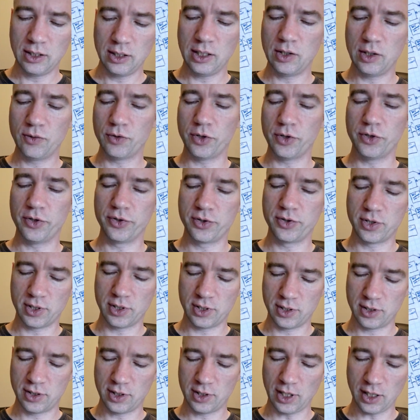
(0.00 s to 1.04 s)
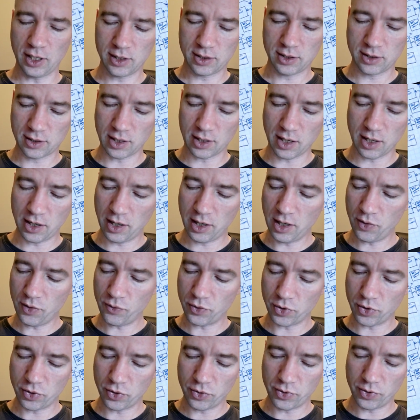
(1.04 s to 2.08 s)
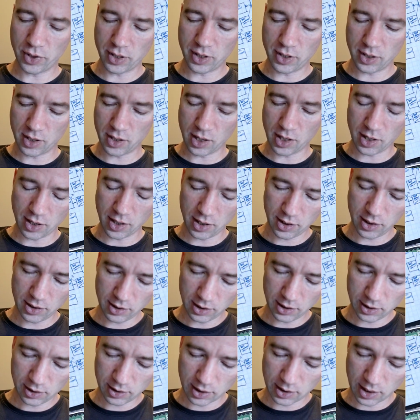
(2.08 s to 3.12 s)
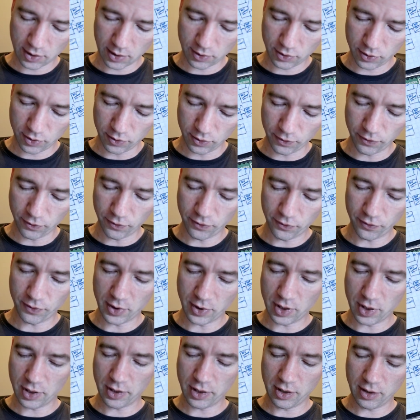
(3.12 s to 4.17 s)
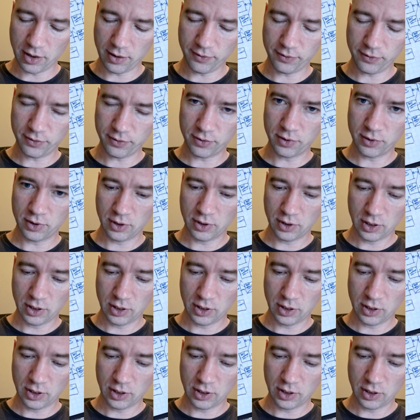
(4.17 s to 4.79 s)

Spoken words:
He rolls 6. I roll 9. He's down to 5.